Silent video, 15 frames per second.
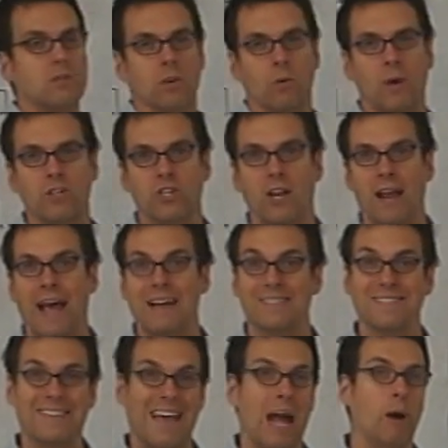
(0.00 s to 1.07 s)
The question
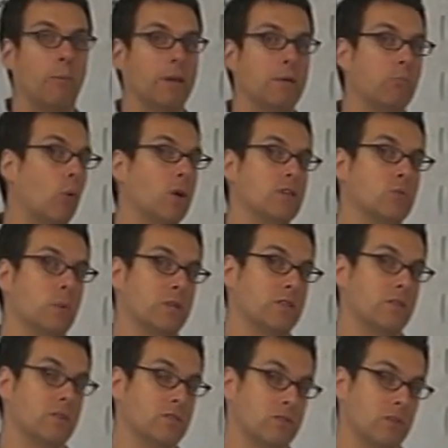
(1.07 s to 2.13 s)
asks how many boys went
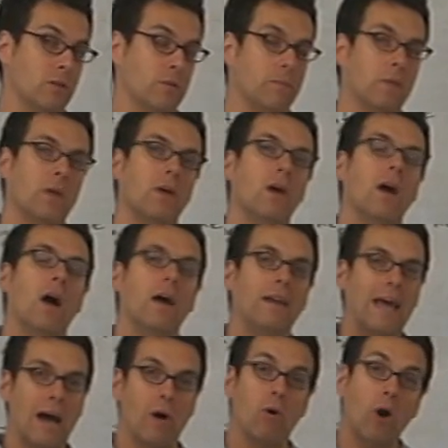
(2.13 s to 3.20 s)
to the zoo.
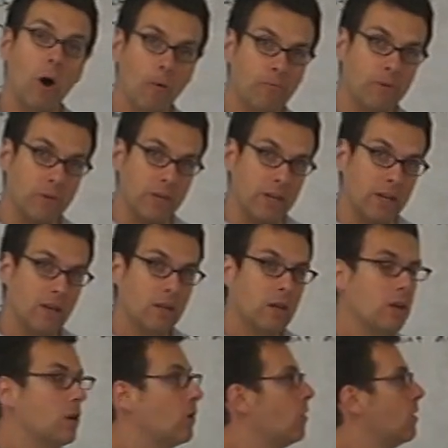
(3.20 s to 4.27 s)
Now, hopefully,
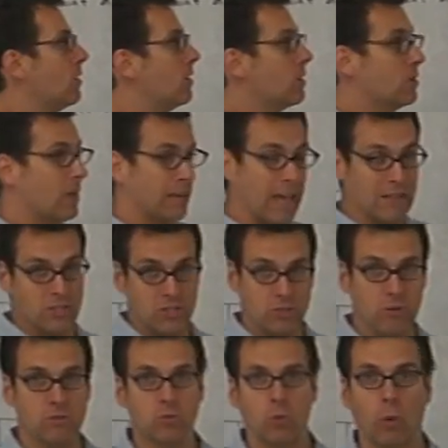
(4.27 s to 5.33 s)
again,
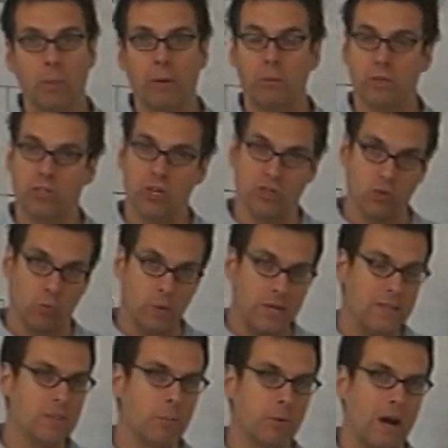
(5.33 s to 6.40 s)
students will be able to just
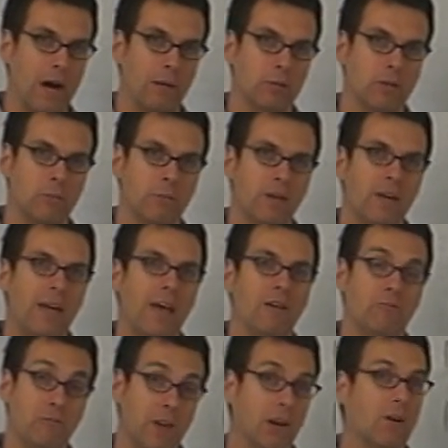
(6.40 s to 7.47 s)
read the problem
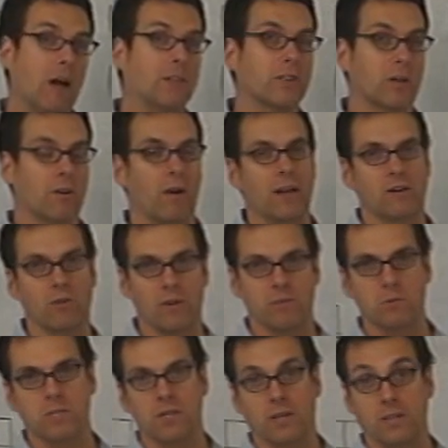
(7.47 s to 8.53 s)
and figure out the correct
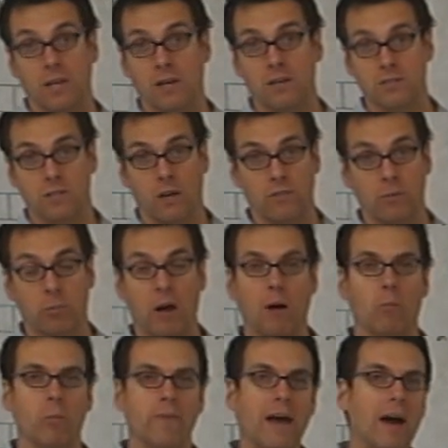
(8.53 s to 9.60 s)
arithmetic needed to solve the
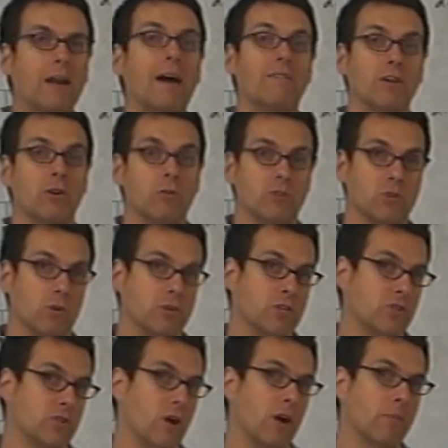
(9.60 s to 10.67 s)
problem without having to resort to
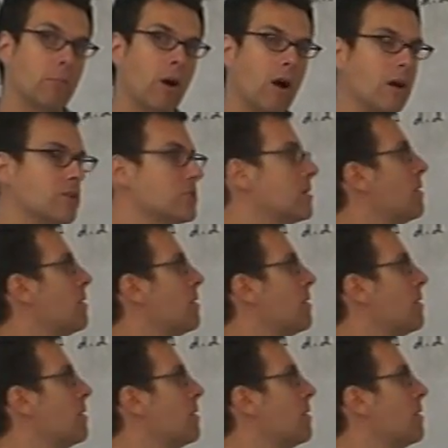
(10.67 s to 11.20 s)
drawing bars.